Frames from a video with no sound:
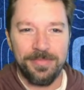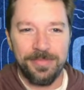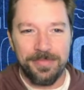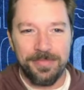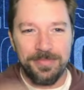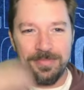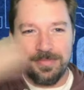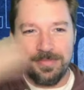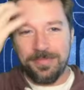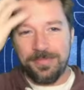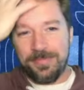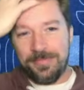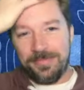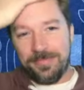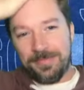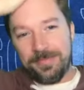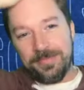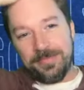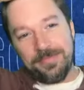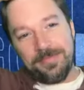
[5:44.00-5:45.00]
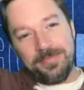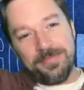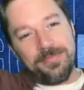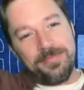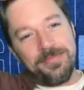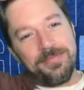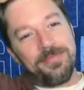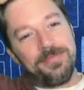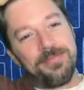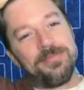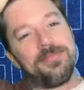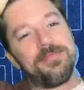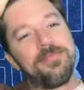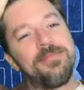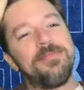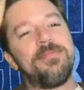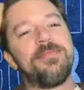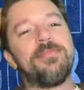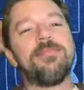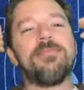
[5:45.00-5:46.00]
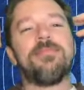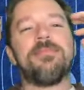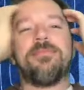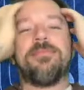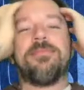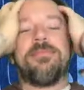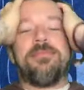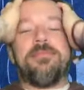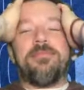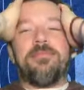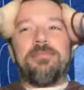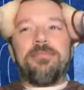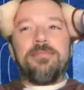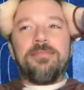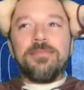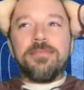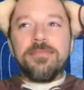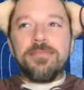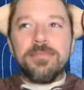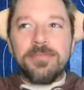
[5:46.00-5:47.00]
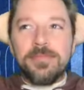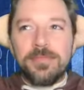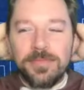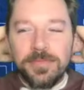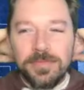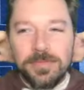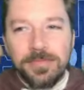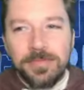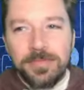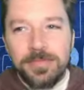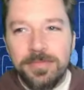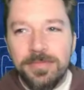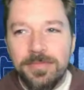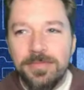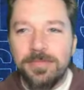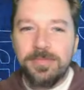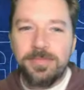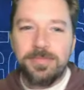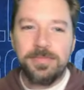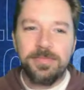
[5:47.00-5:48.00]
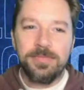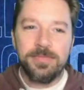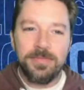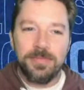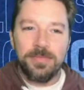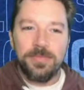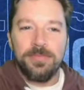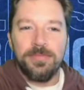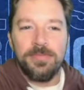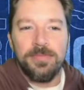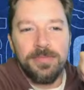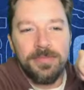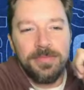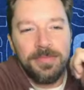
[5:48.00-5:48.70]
The person shown says nothing.